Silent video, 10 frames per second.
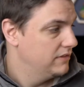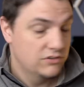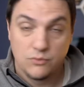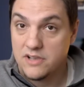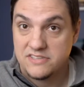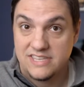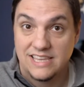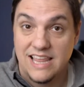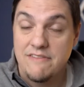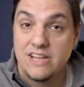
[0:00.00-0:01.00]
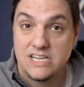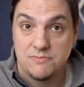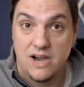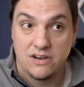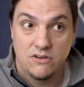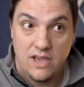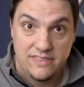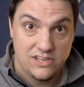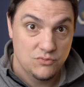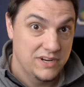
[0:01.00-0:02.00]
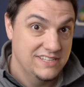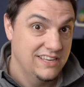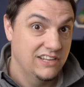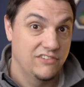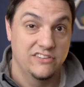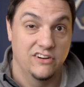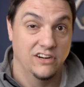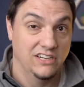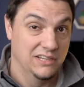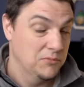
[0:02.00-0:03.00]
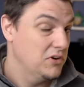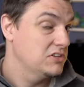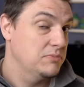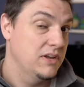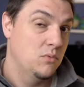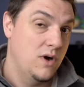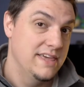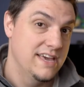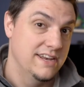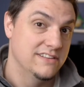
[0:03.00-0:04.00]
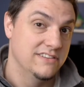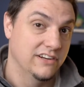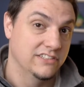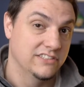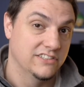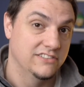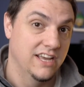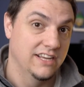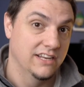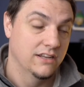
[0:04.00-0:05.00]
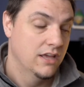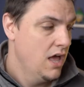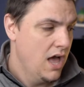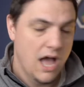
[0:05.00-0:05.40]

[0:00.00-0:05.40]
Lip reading: This was the 11-inch model, and this one is getting returned. I'm going to explain why that is here in just a second.